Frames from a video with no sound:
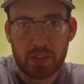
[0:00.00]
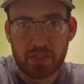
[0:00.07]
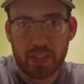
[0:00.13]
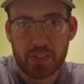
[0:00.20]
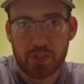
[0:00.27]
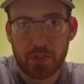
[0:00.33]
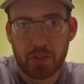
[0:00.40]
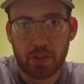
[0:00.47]
So
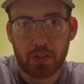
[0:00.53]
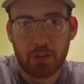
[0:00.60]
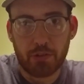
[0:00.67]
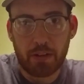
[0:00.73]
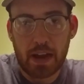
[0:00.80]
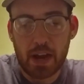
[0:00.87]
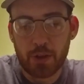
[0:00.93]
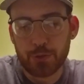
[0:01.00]
that's your
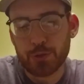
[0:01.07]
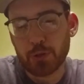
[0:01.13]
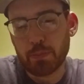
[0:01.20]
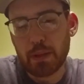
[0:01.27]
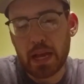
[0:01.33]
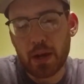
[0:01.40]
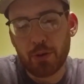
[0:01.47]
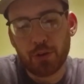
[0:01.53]
ground, your
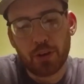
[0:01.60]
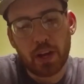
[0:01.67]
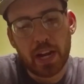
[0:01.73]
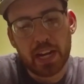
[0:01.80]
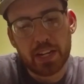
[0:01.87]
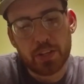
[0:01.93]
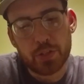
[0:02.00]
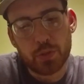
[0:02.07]
power,
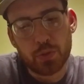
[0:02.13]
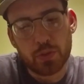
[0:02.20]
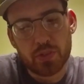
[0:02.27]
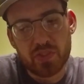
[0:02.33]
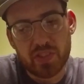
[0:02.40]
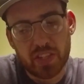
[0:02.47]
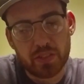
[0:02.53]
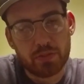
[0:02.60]
and your
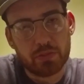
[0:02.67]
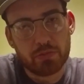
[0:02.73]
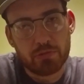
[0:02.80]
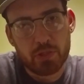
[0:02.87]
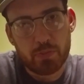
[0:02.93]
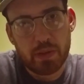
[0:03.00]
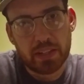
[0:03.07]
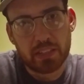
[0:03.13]
signal,
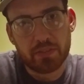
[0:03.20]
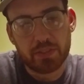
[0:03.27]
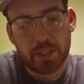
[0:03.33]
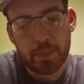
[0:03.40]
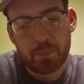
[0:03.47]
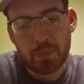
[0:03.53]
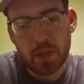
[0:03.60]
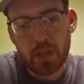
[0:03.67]
respectively.